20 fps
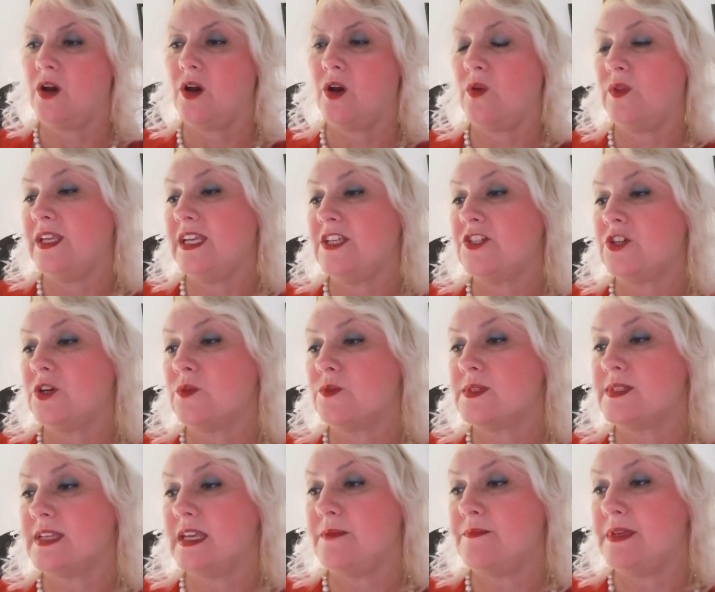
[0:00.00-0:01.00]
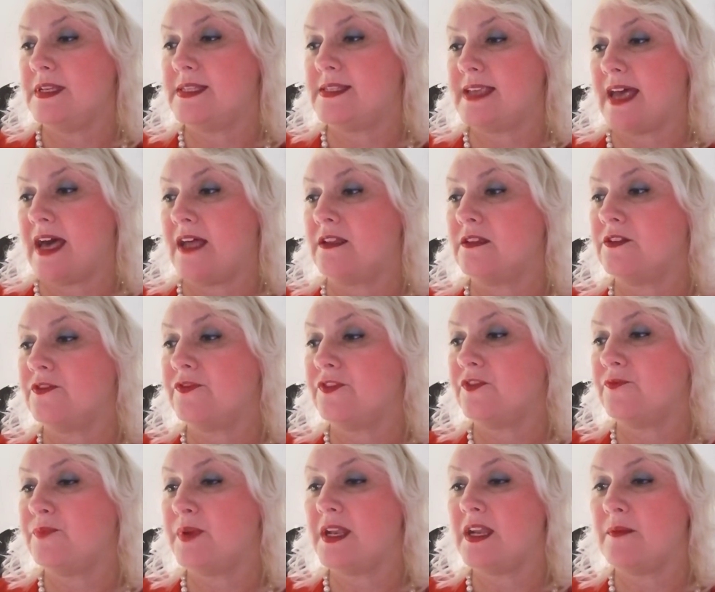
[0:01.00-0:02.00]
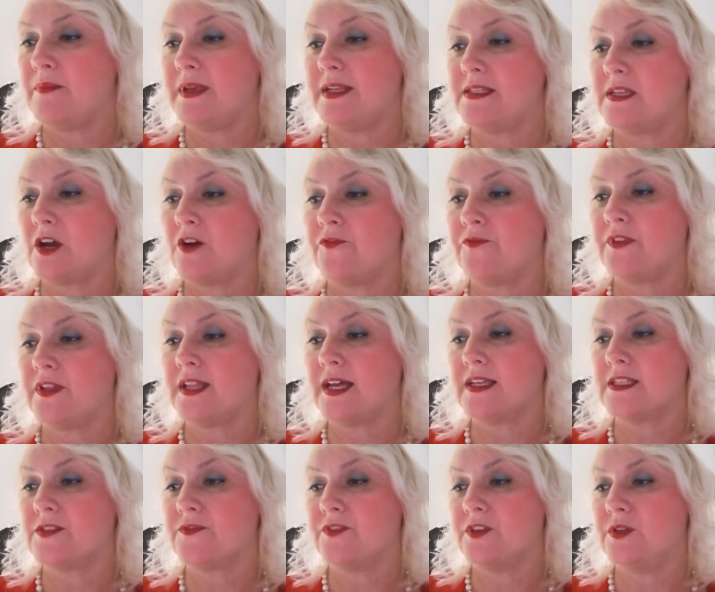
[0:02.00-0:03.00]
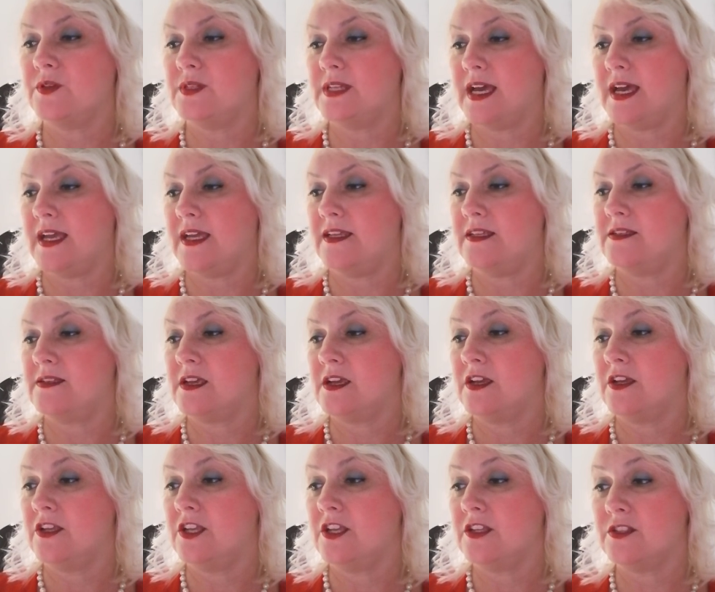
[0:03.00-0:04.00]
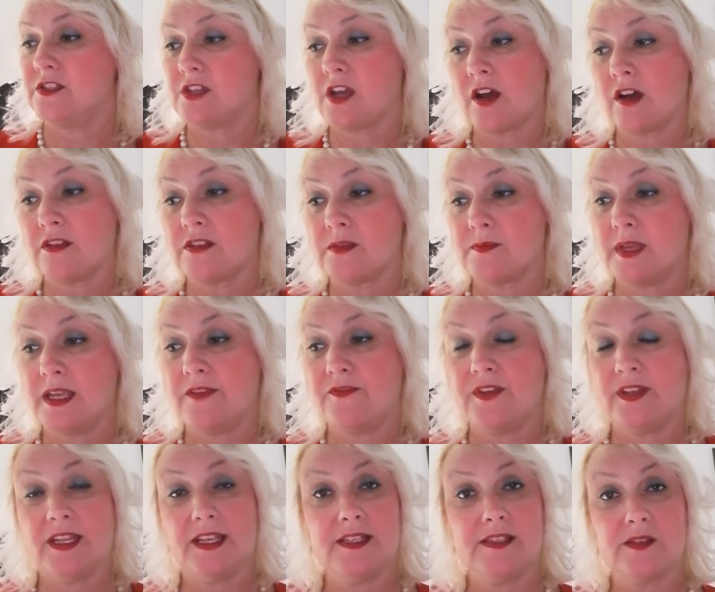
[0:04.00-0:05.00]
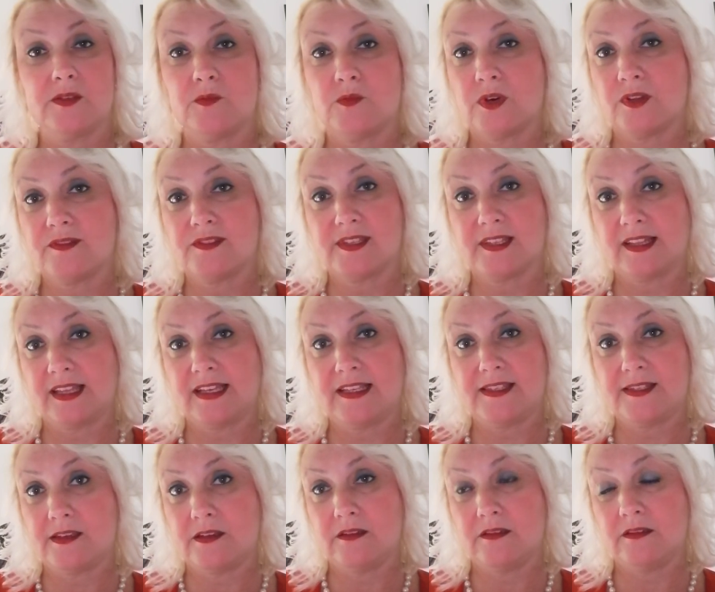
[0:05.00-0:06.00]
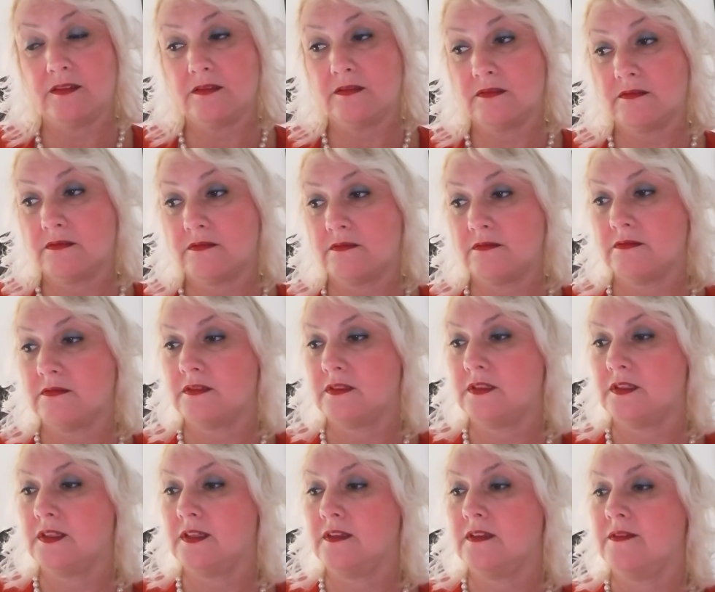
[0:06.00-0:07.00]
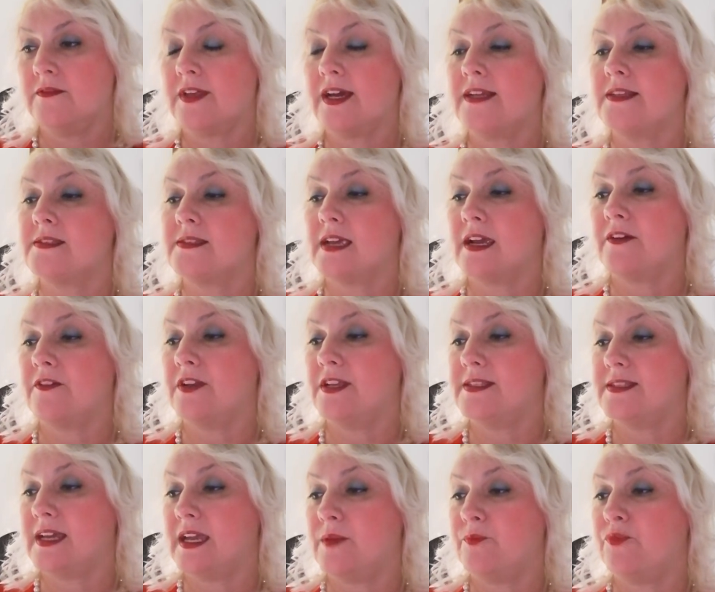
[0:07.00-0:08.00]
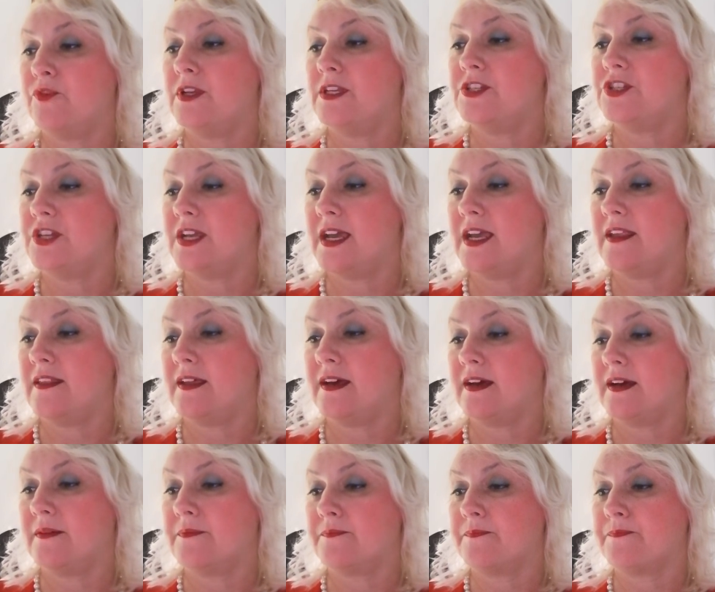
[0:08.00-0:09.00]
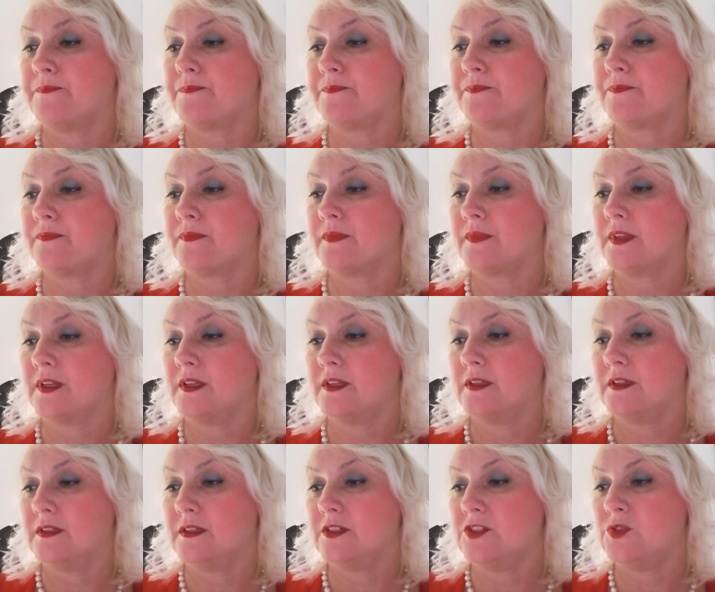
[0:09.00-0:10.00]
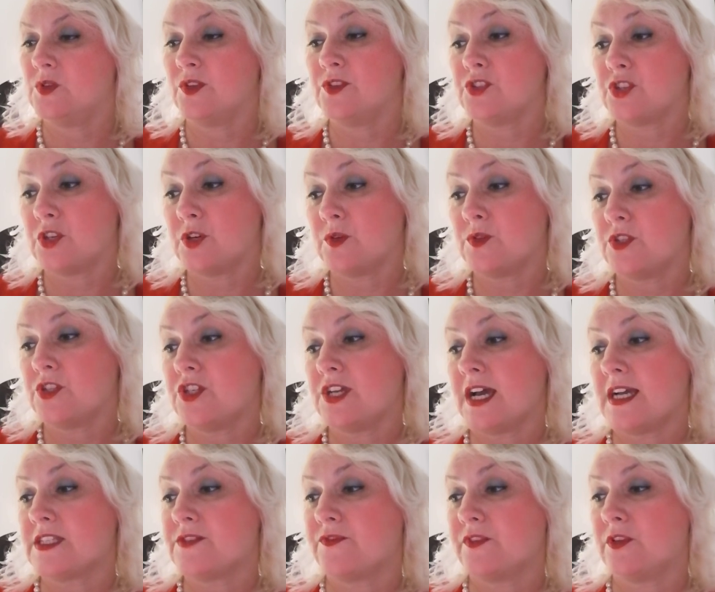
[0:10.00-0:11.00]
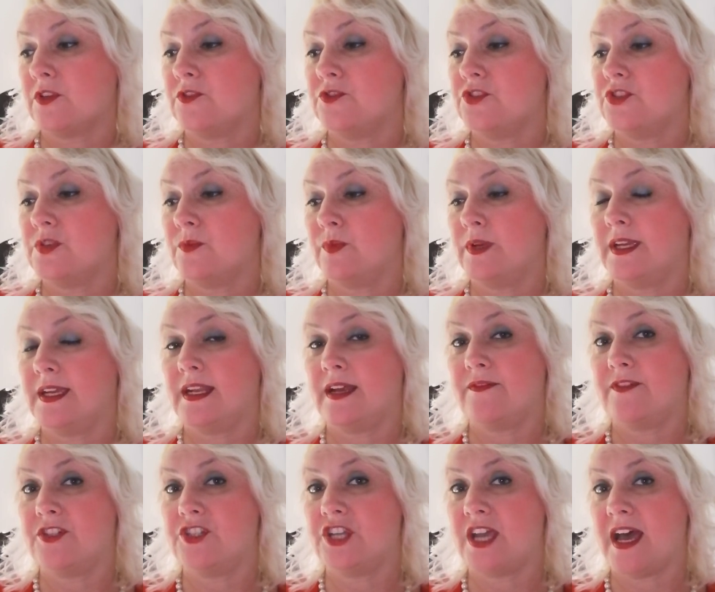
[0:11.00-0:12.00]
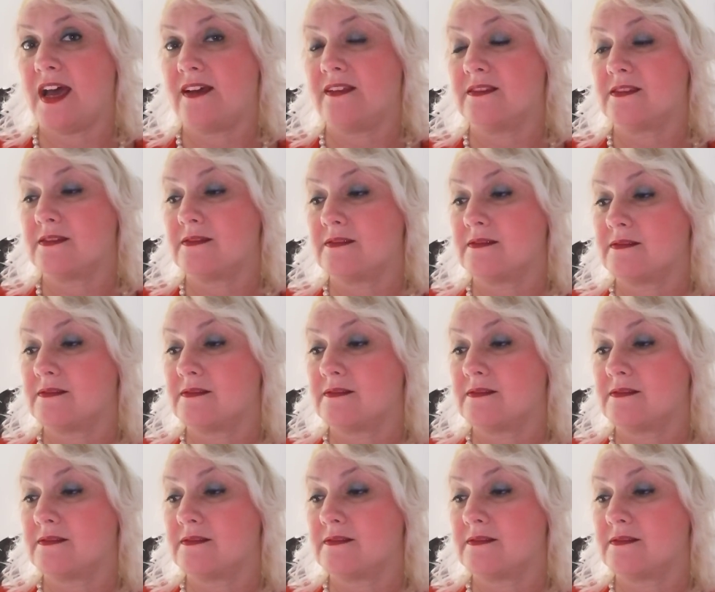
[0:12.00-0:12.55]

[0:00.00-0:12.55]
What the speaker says: "Only you don't seem yourself. You've been a bit off the last few days. You can talk to me if you need someone to listen." "Thanks, Harriet, I appreciate that. Do you want to go to Jack's for lunch and we can have a chat?"